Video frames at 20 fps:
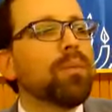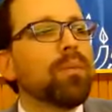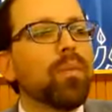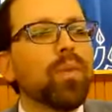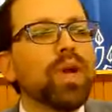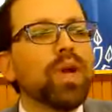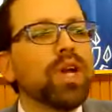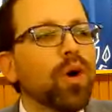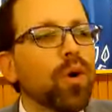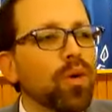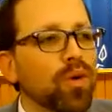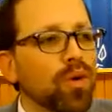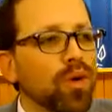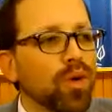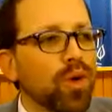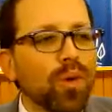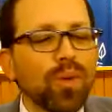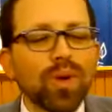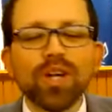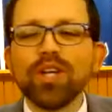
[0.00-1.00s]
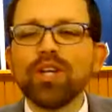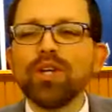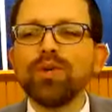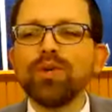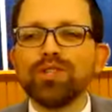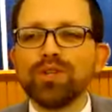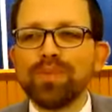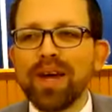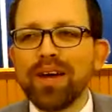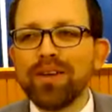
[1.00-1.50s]
We don't know a
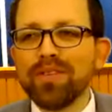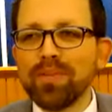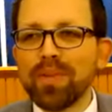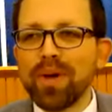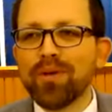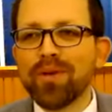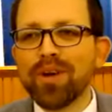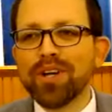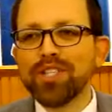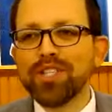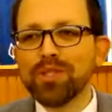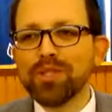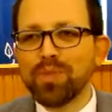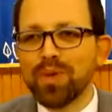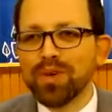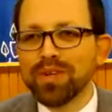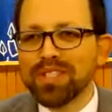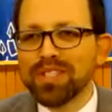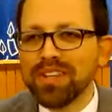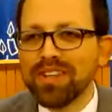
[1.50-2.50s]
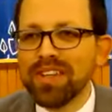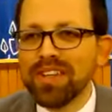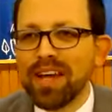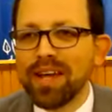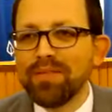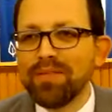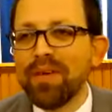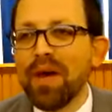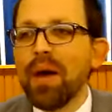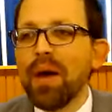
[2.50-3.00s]
huge amount about Rashi's personal
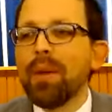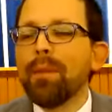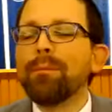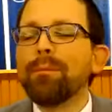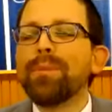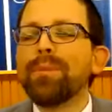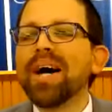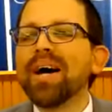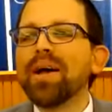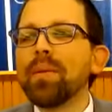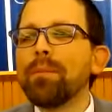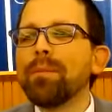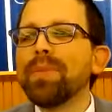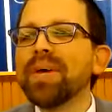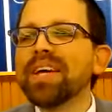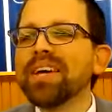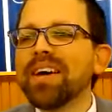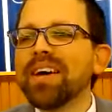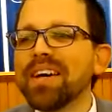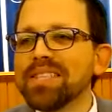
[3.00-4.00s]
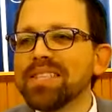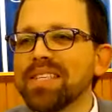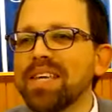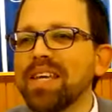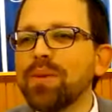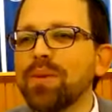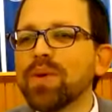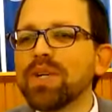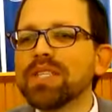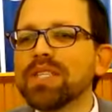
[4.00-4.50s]
life, but because
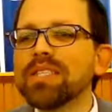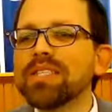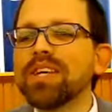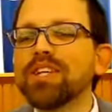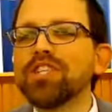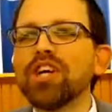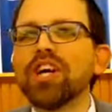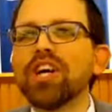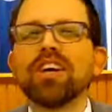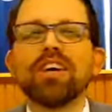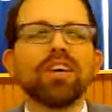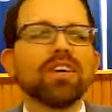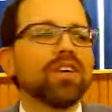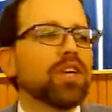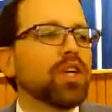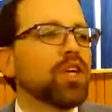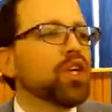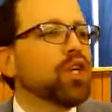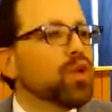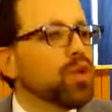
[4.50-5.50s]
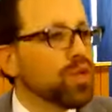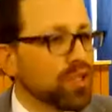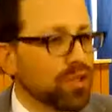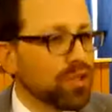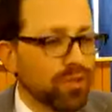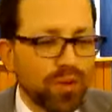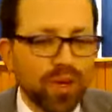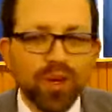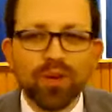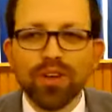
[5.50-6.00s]
he was such a huge
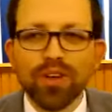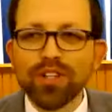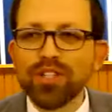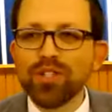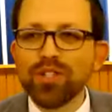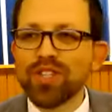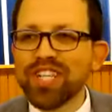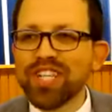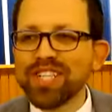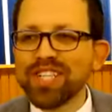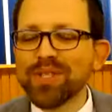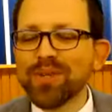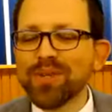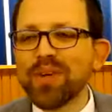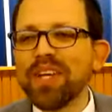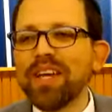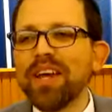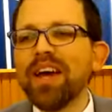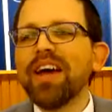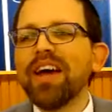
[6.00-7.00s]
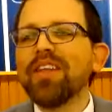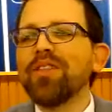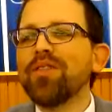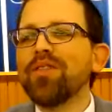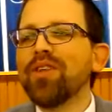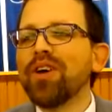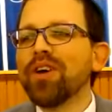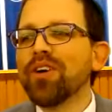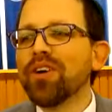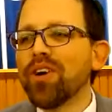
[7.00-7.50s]
figure in Jewish history,
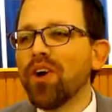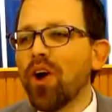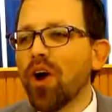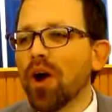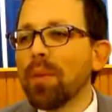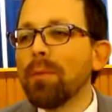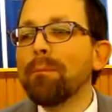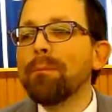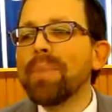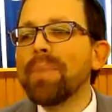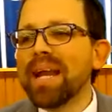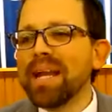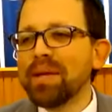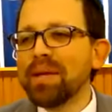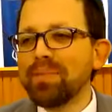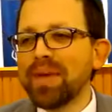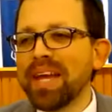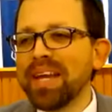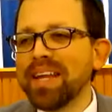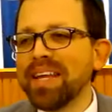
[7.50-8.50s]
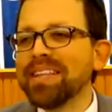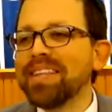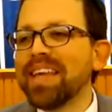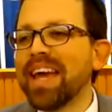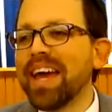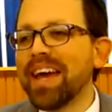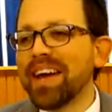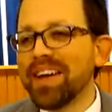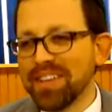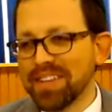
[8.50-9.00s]
there are many, many
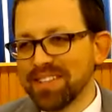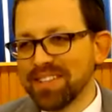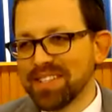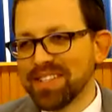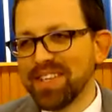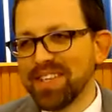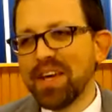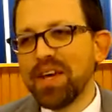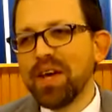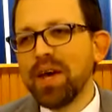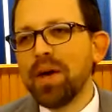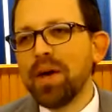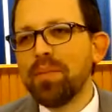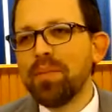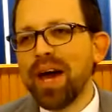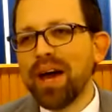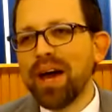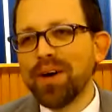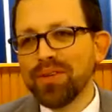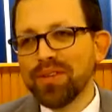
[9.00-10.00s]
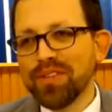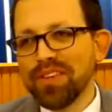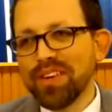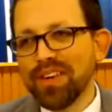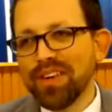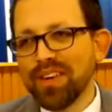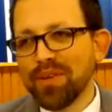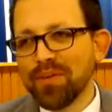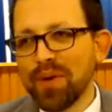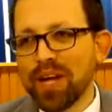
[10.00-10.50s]
tales about
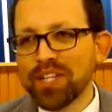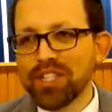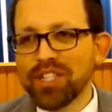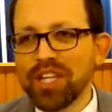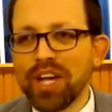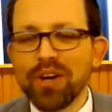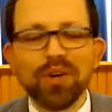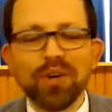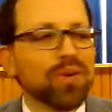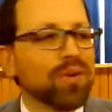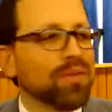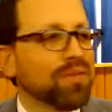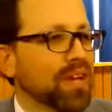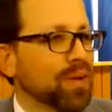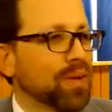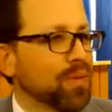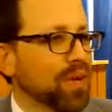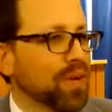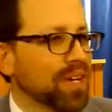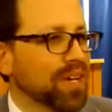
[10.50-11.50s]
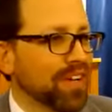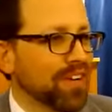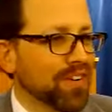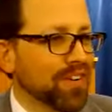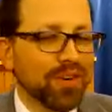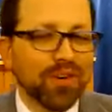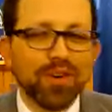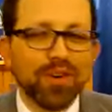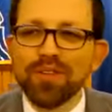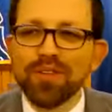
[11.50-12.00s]
Rashi. I don't know if anyone here
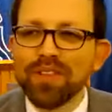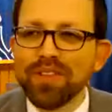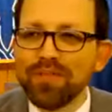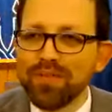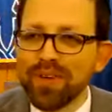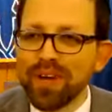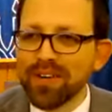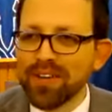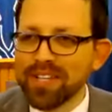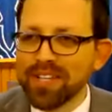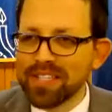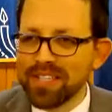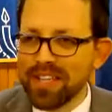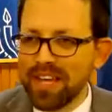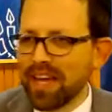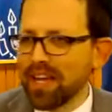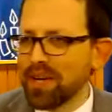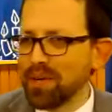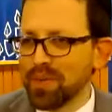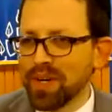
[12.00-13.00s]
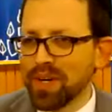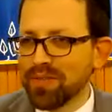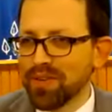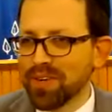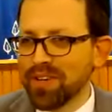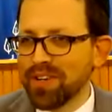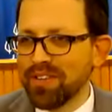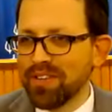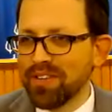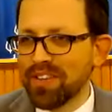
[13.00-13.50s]
heard the various, anyone ever
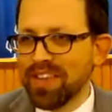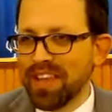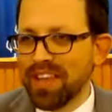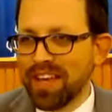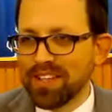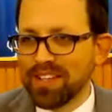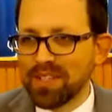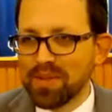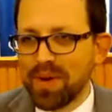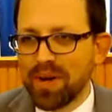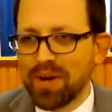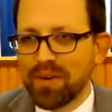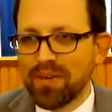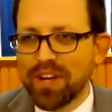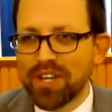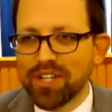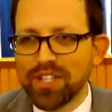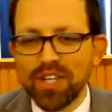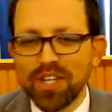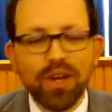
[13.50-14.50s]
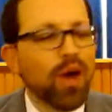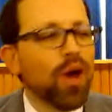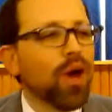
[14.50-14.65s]
hear the tales about Rashi?